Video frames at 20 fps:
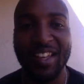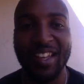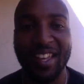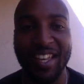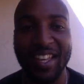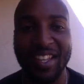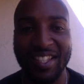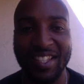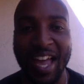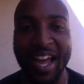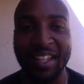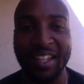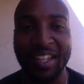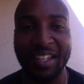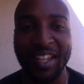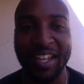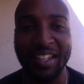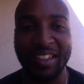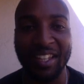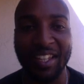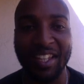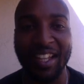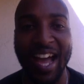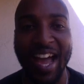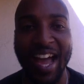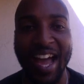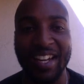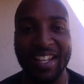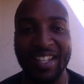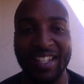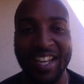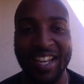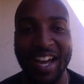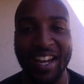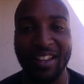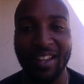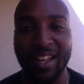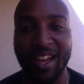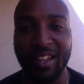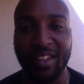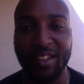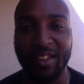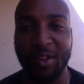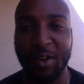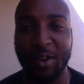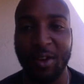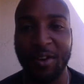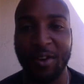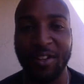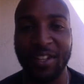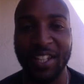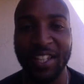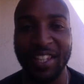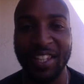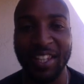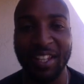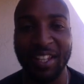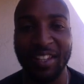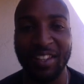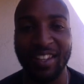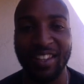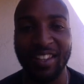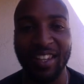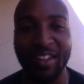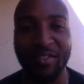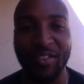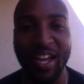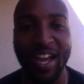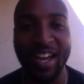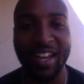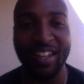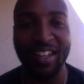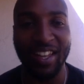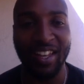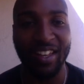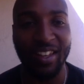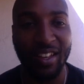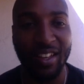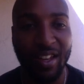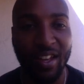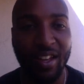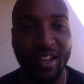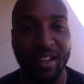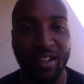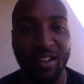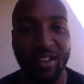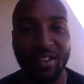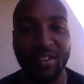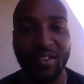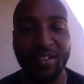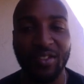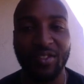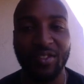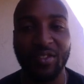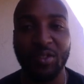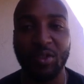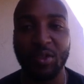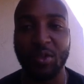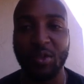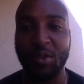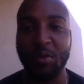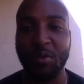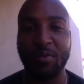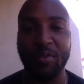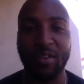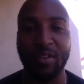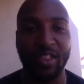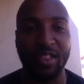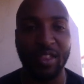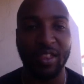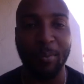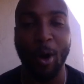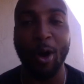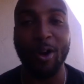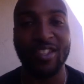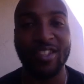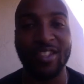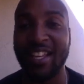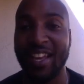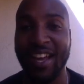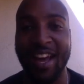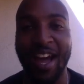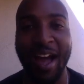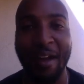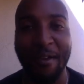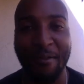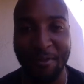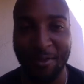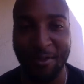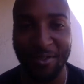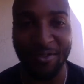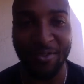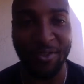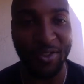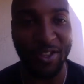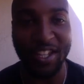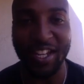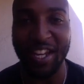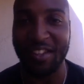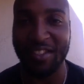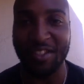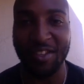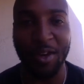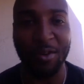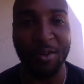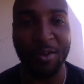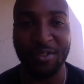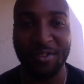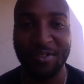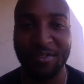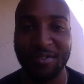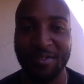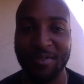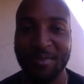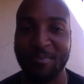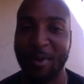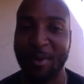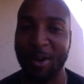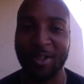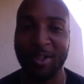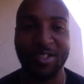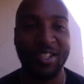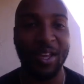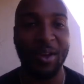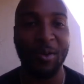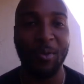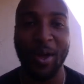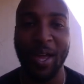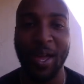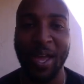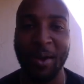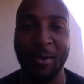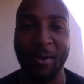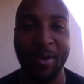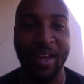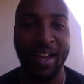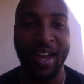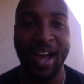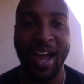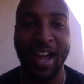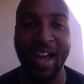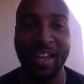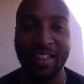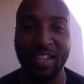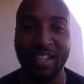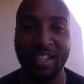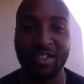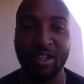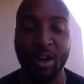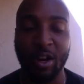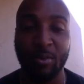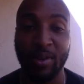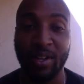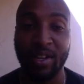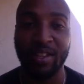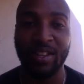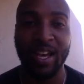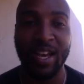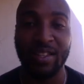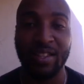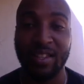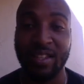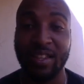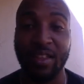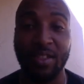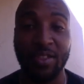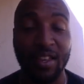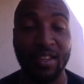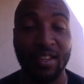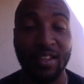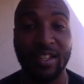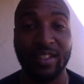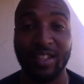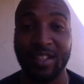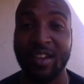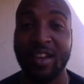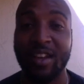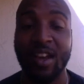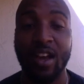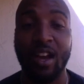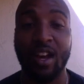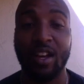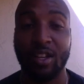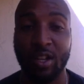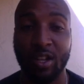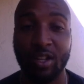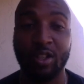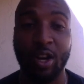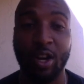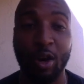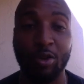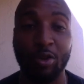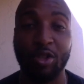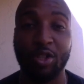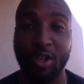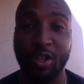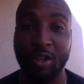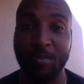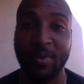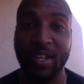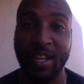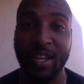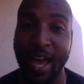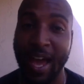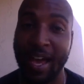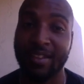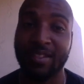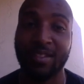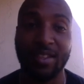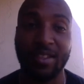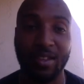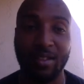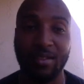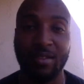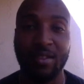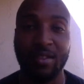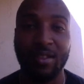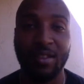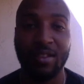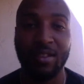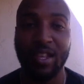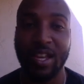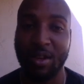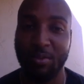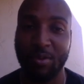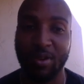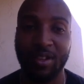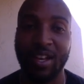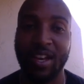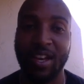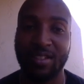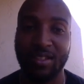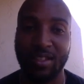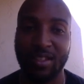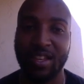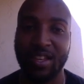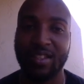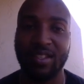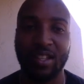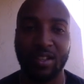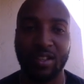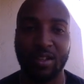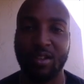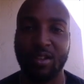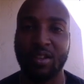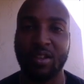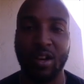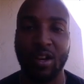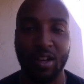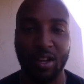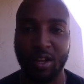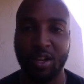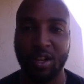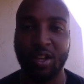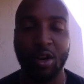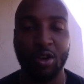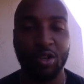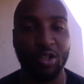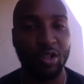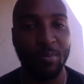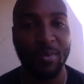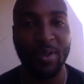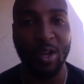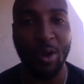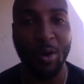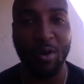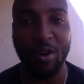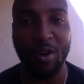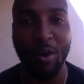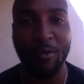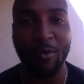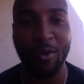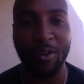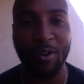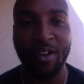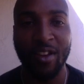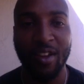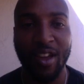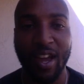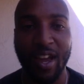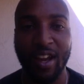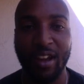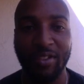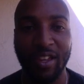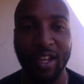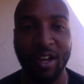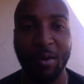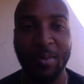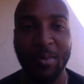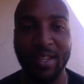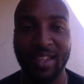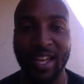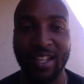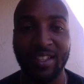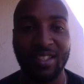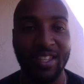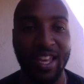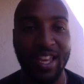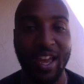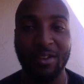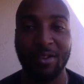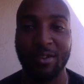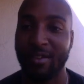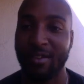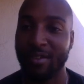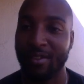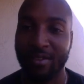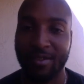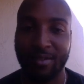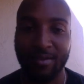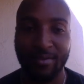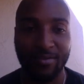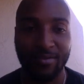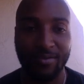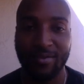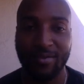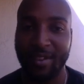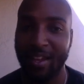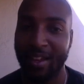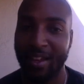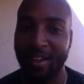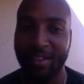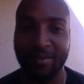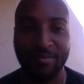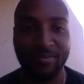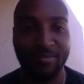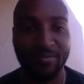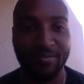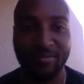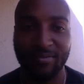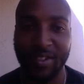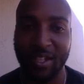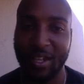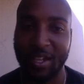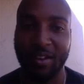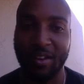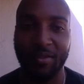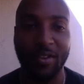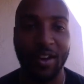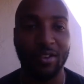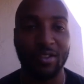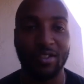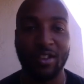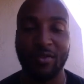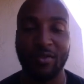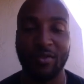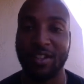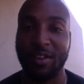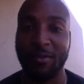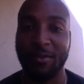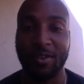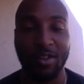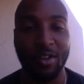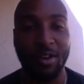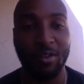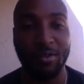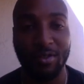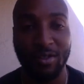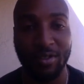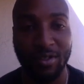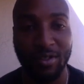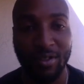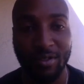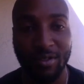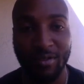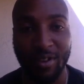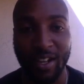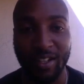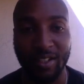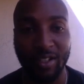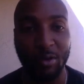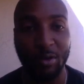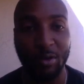Exactly. Like the client is kind of like they've got the bar is set high for the next coach. Bar set way high, and they start realizing the things that a good coach should be asking. They realize the things that a good coach should be going over, and if they don't meet that standard, hey, you got to find yourself a different coach, right?